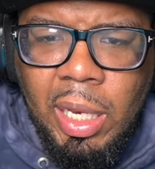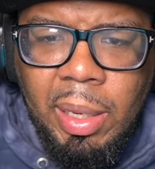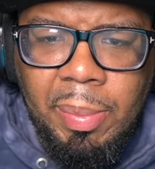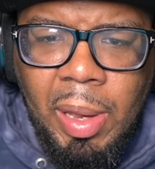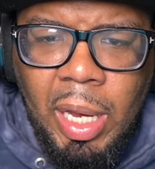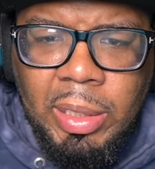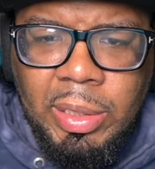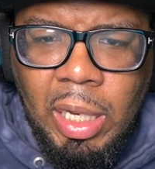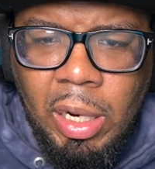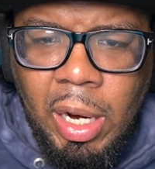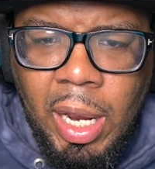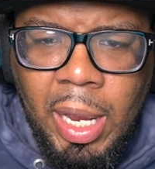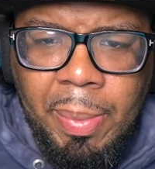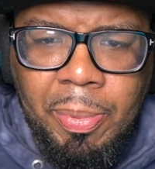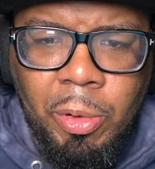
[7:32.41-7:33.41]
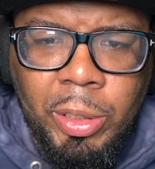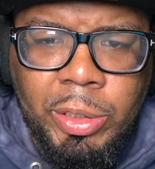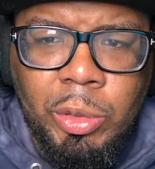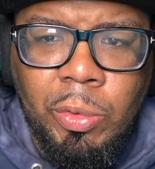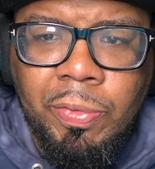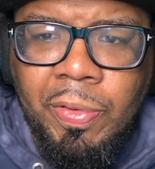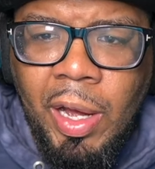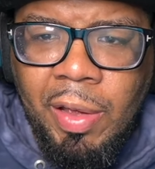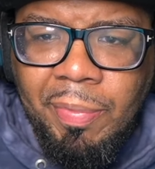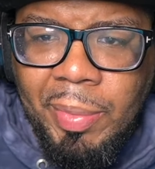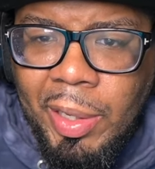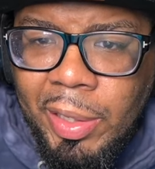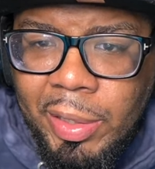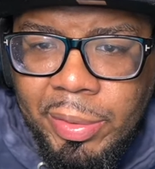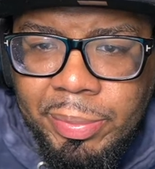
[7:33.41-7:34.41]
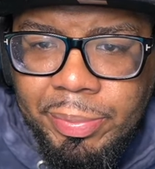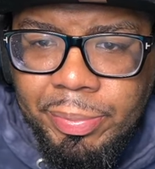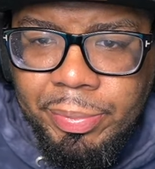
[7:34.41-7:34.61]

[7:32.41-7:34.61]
He can max out at $8.25 million.